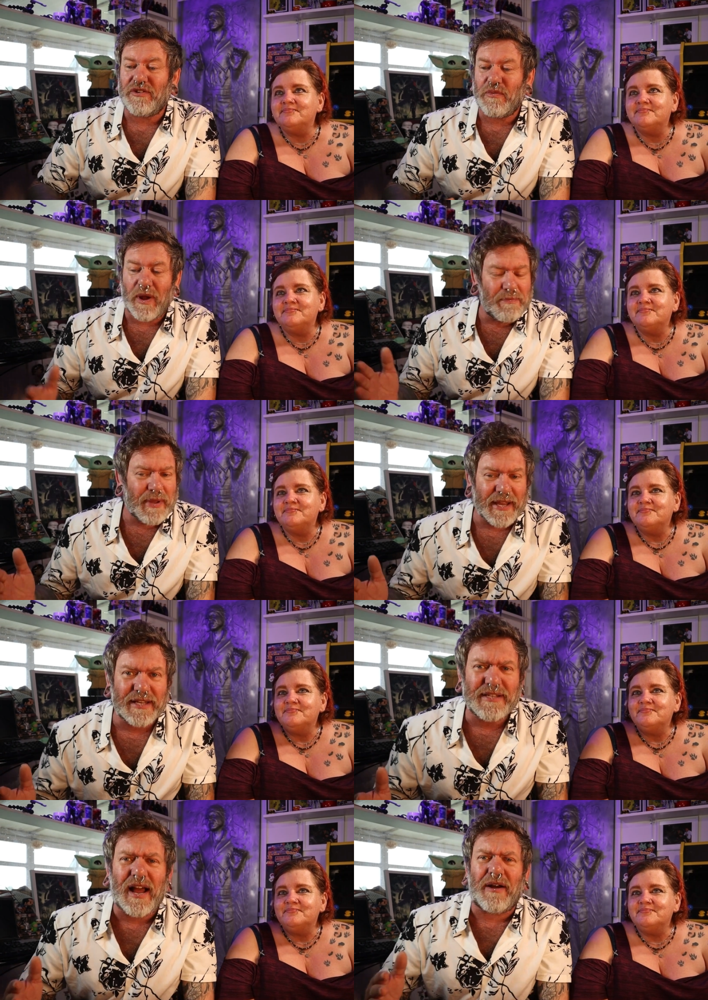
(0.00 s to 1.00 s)
Speaker 1: you what I
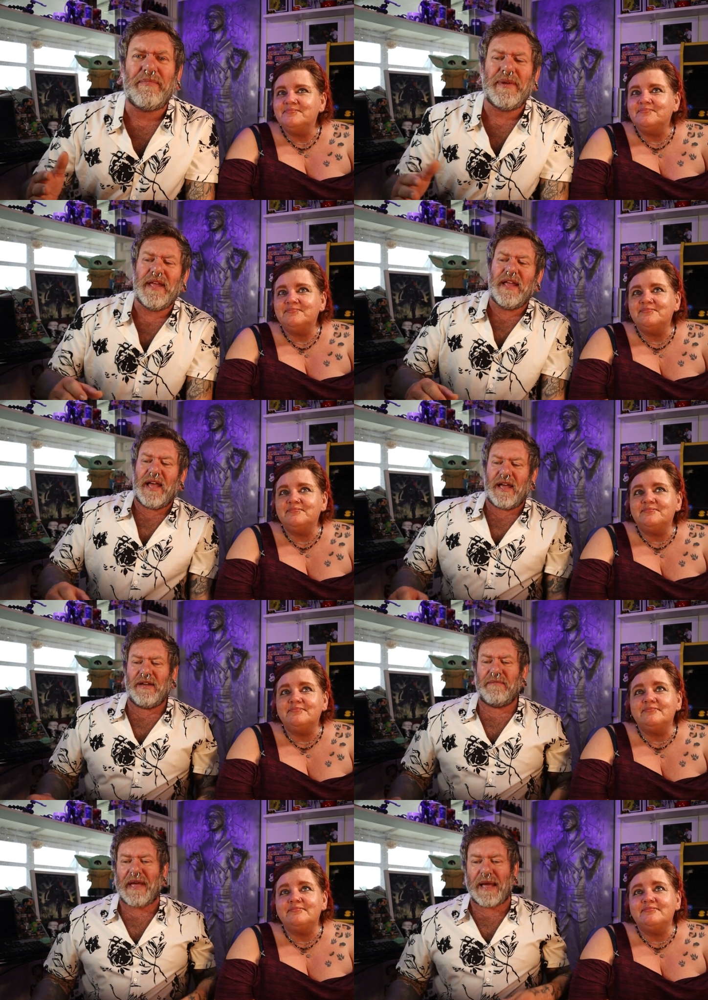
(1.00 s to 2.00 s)
picked up.
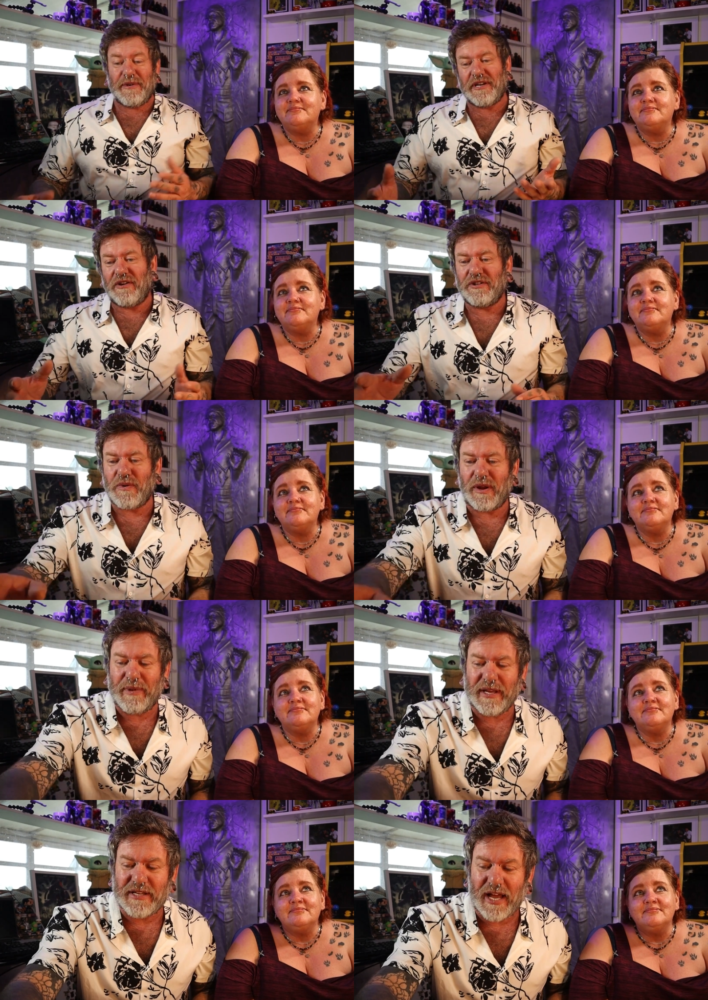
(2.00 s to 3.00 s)
Um, Abby knows what I
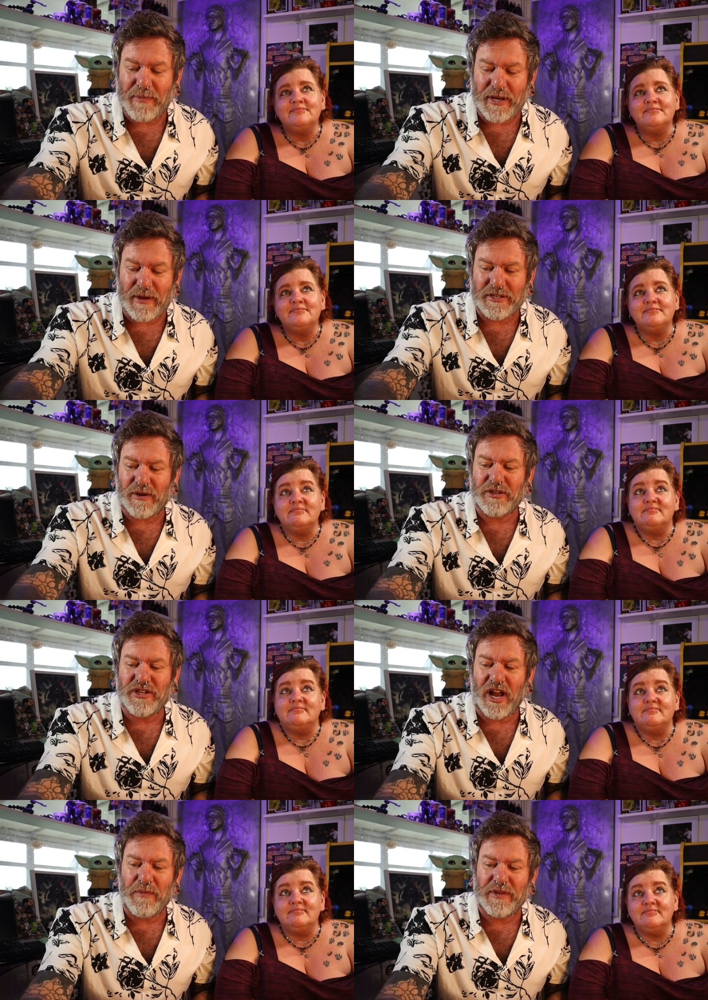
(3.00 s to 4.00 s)
picked up anyway. So I'll
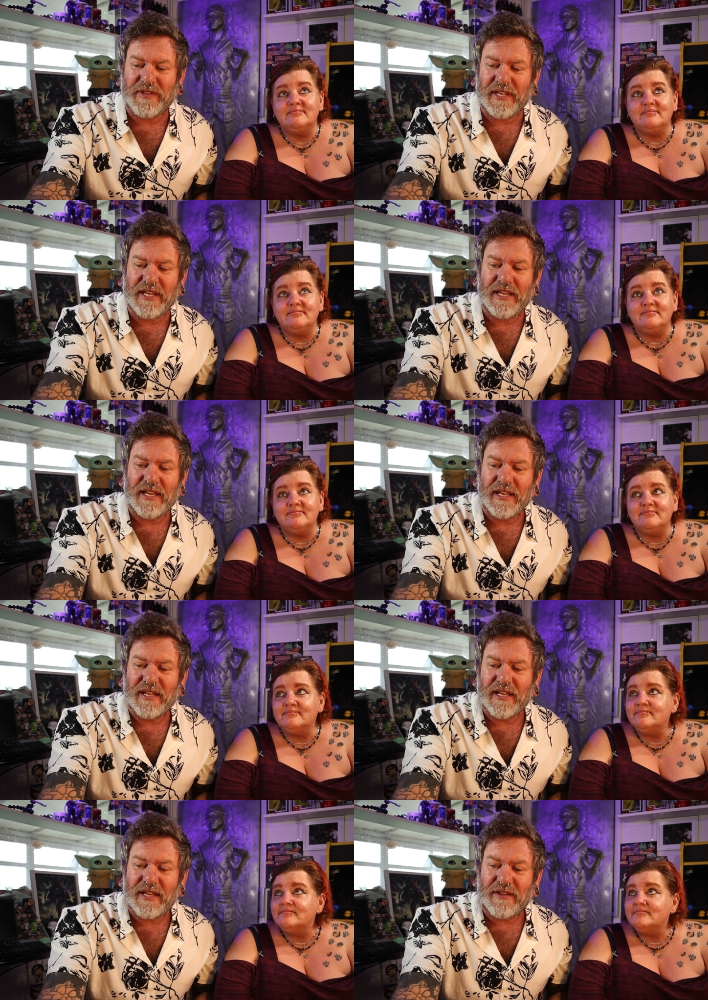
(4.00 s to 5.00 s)
start with the
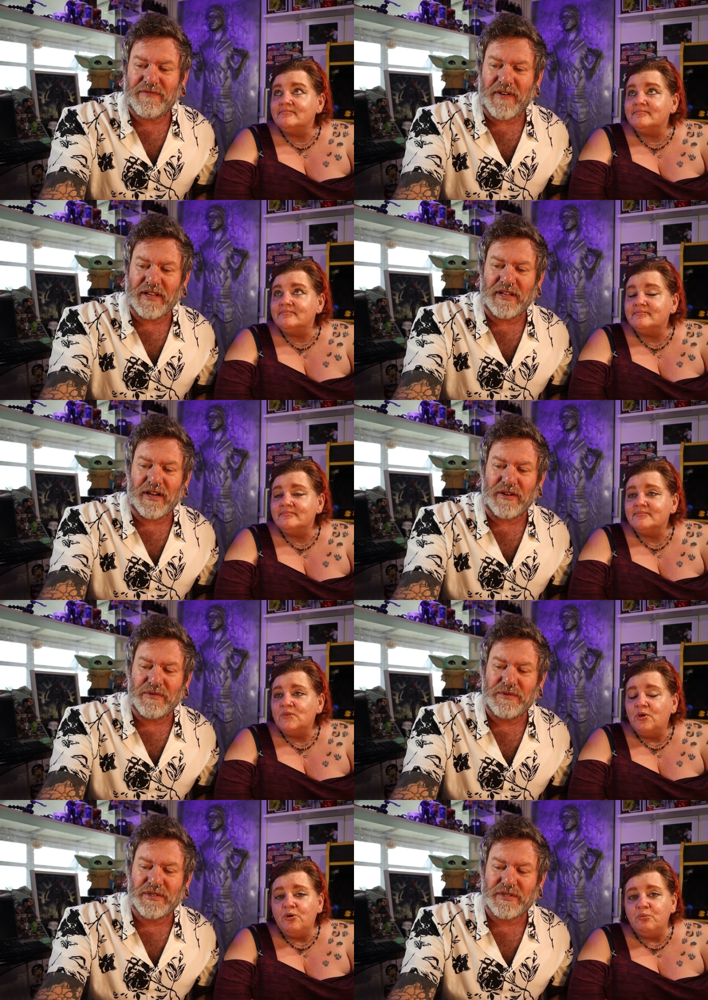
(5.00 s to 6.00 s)

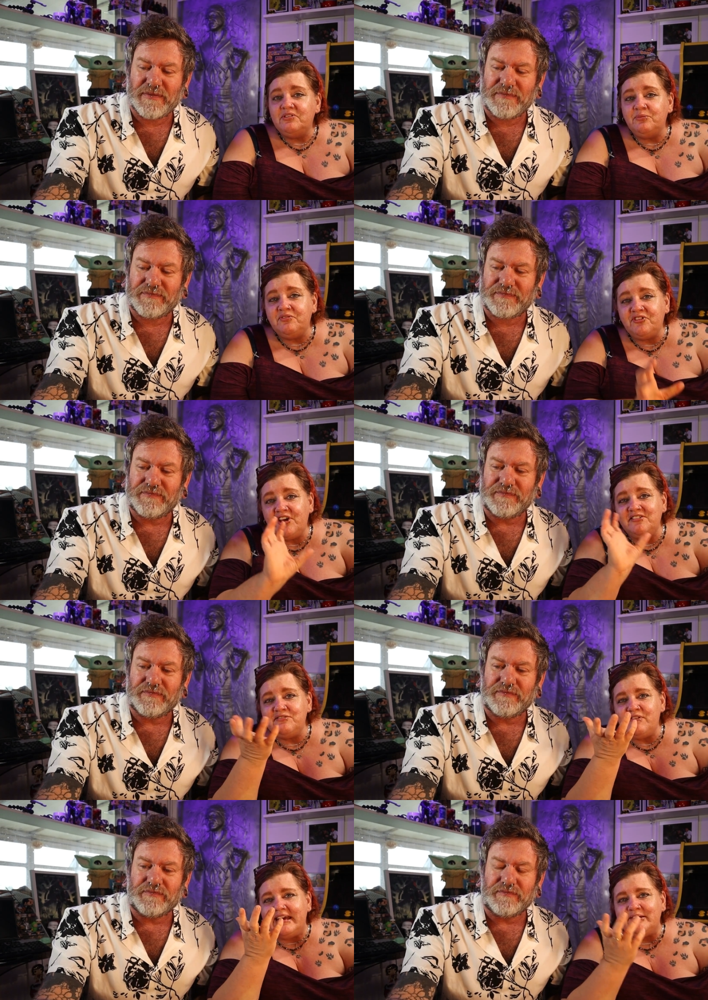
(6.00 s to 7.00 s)
Funkos.
Speaker 2: We, we've turned
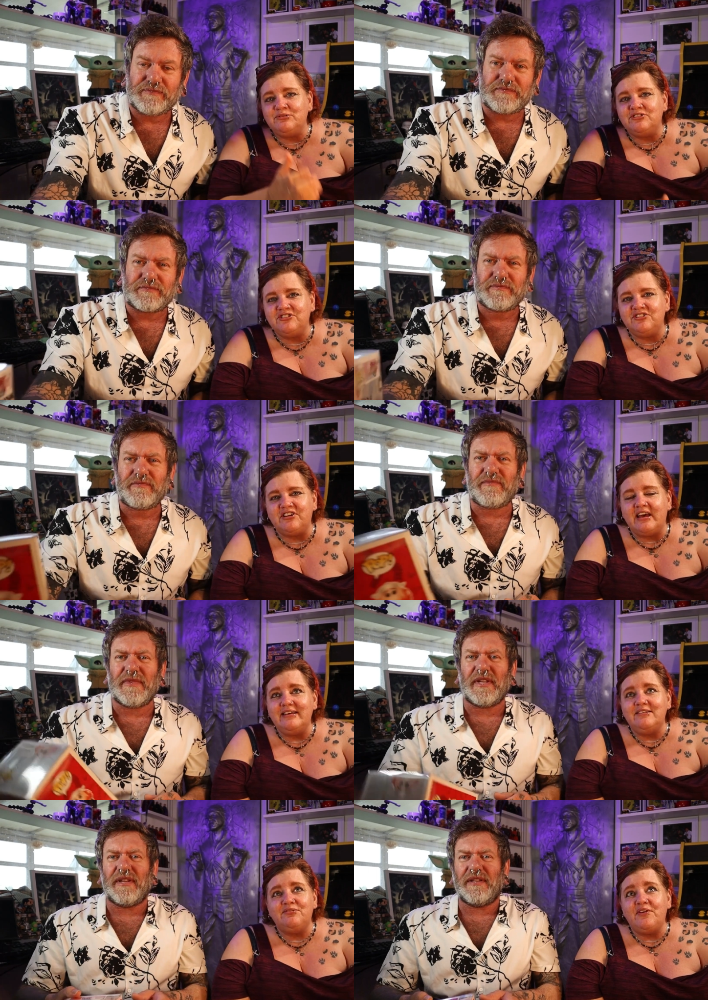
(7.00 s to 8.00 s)
it round
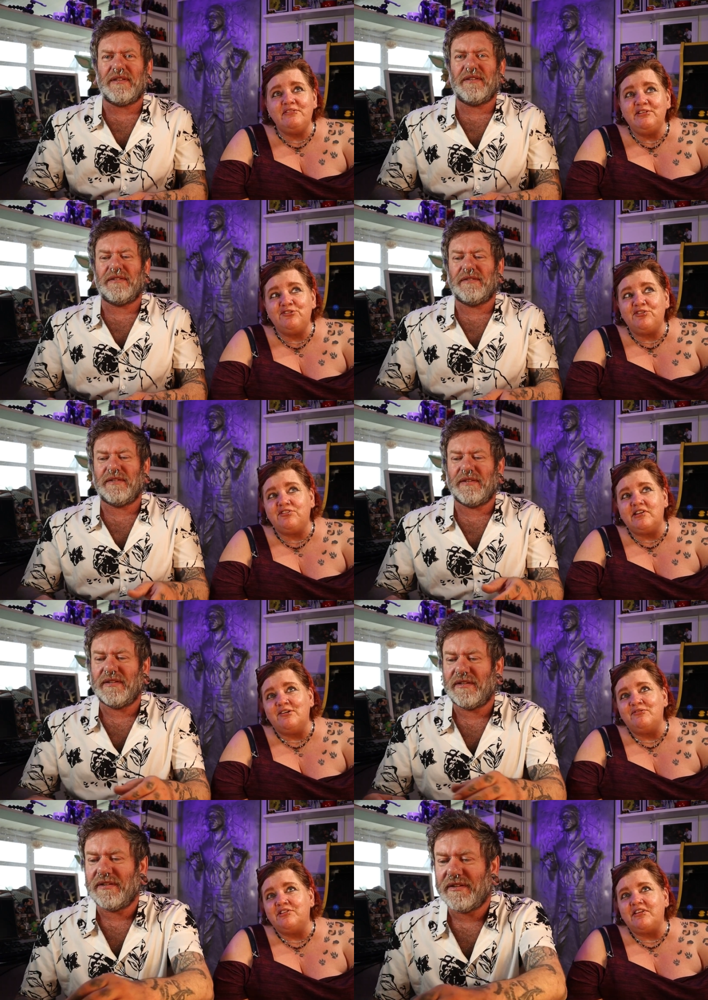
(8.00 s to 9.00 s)
today. It's very interesting
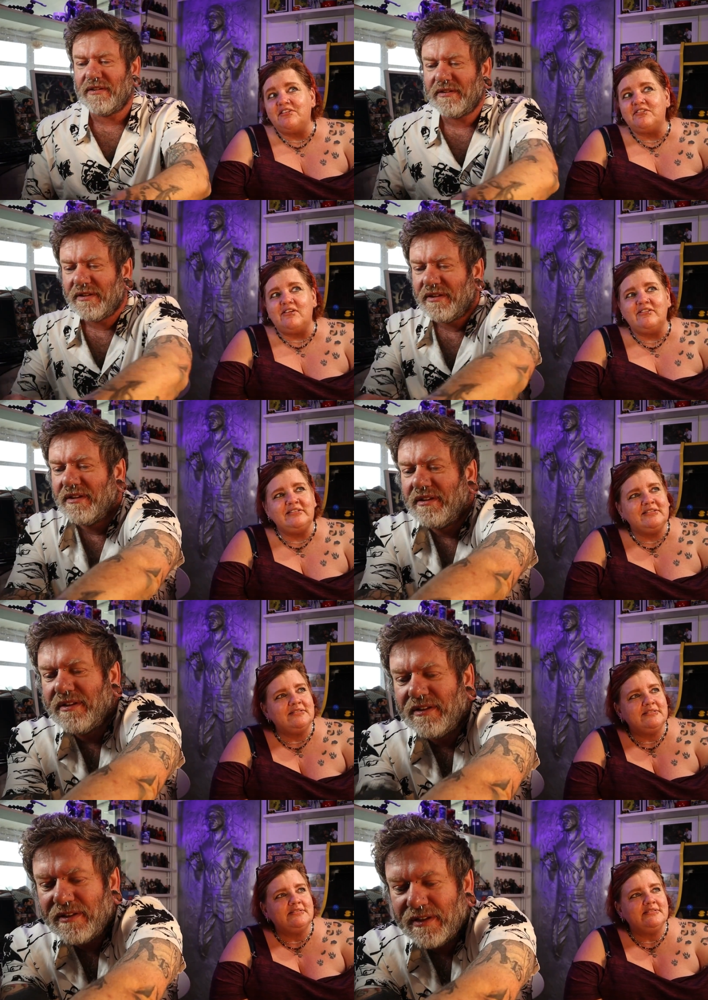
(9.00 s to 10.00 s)
over this other side.
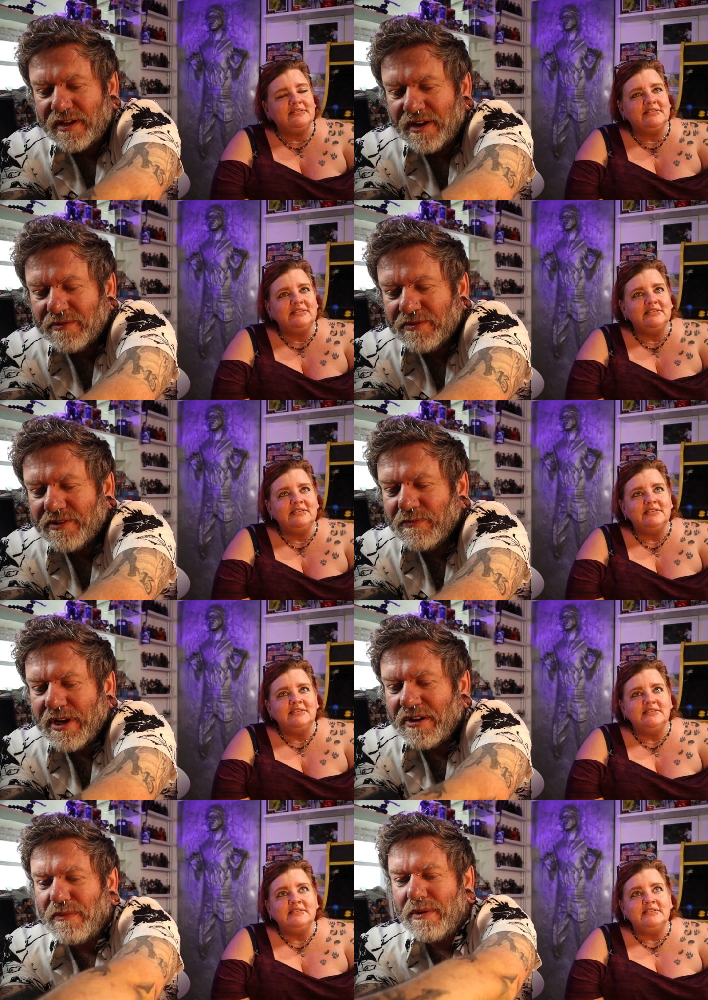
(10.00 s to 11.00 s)
Speaker 1: Yeah, I know. We
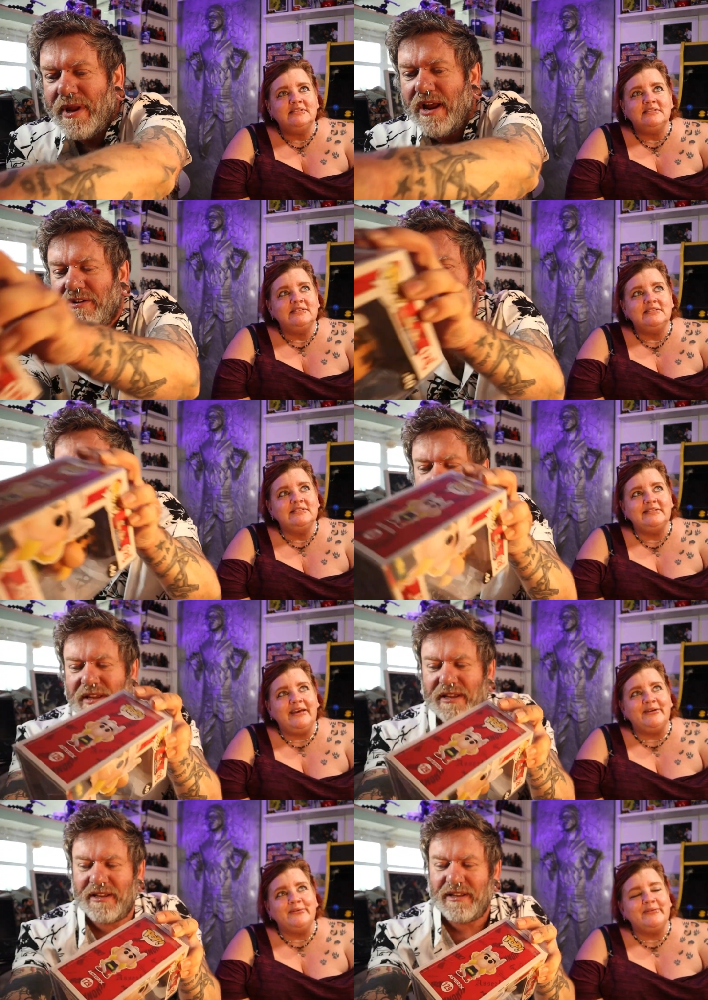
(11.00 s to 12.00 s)
don't know where we are, do
Speaker 2: we?
Speaker 1: No.